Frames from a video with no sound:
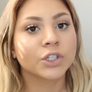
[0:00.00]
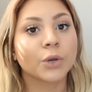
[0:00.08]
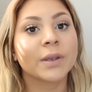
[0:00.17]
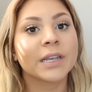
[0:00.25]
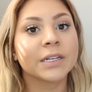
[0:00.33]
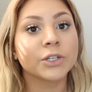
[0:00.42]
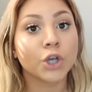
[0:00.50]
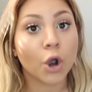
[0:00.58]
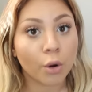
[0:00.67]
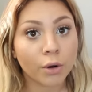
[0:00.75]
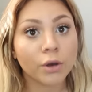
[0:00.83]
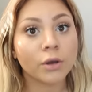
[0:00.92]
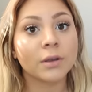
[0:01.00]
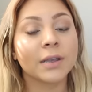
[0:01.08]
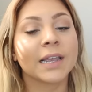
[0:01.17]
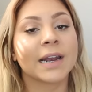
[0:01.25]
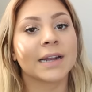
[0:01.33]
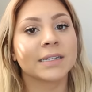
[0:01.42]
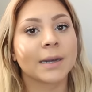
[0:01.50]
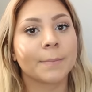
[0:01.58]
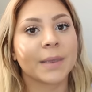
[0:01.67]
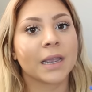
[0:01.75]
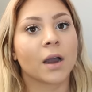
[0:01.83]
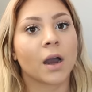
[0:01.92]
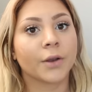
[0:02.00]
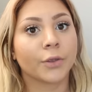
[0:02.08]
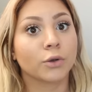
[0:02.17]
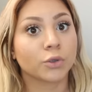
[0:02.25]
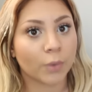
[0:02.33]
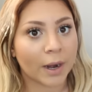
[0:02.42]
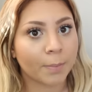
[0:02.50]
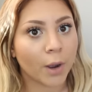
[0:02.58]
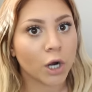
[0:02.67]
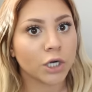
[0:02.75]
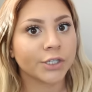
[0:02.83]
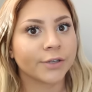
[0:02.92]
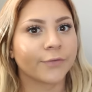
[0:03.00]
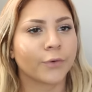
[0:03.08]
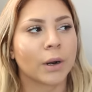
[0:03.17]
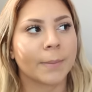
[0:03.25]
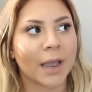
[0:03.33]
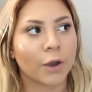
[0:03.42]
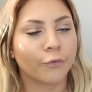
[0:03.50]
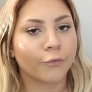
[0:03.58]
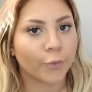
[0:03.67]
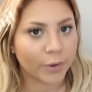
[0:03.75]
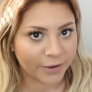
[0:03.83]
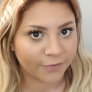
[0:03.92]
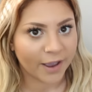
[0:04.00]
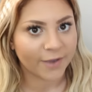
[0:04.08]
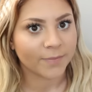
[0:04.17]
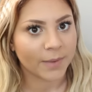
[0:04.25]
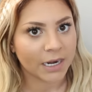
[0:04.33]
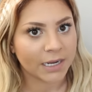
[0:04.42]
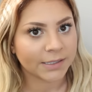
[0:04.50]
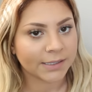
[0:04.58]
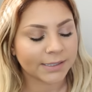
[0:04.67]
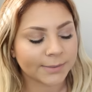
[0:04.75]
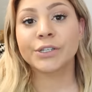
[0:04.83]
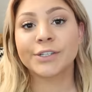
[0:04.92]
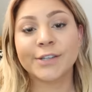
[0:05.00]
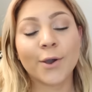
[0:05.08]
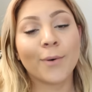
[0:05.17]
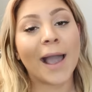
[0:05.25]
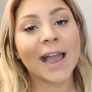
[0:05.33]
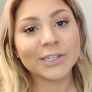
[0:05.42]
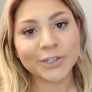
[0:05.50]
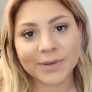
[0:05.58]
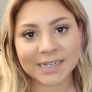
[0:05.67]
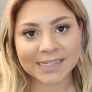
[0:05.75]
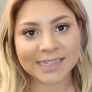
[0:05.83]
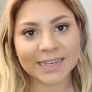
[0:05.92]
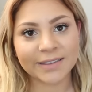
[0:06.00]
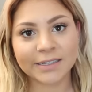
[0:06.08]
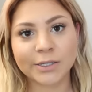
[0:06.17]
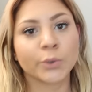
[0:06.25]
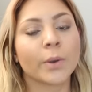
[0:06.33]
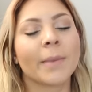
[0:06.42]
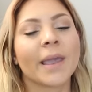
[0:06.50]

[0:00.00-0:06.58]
So in total, it ended up being on those red parts for about 45 minutes. So as you can see, this is what